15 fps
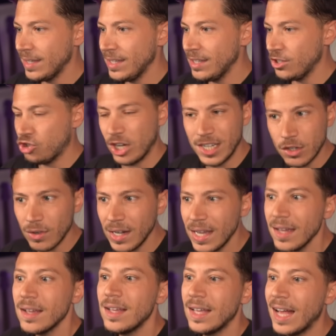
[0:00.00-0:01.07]

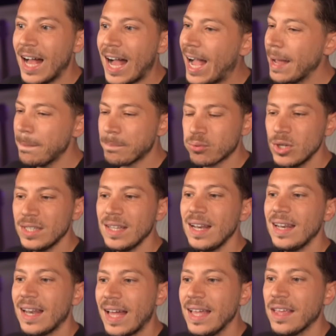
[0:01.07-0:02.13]
generally, I pretty
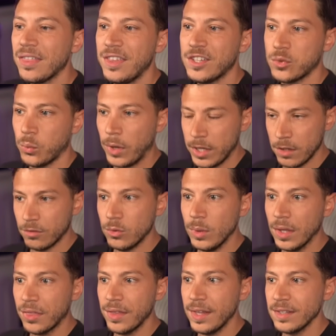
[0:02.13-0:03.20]
like this way of doing
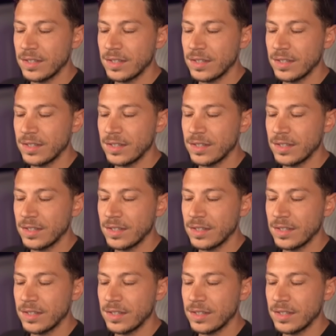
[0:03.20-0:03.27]
things.